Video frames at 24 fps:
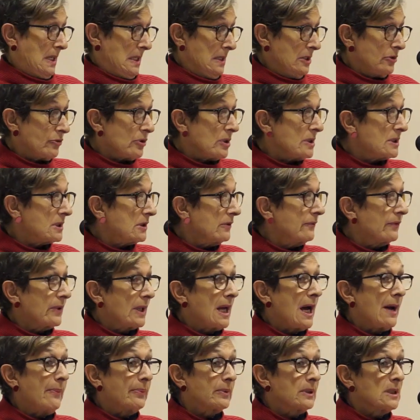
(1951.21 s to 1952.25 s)
interest of the
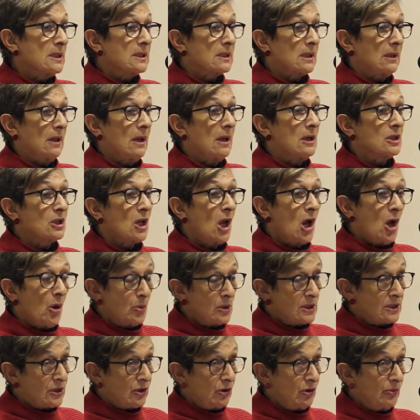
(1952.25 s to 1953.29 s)
capitalist class
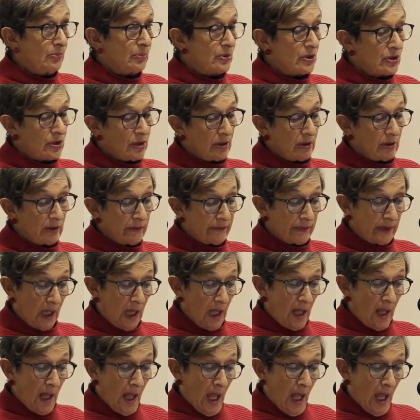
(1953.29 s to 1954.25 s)
was still preserved.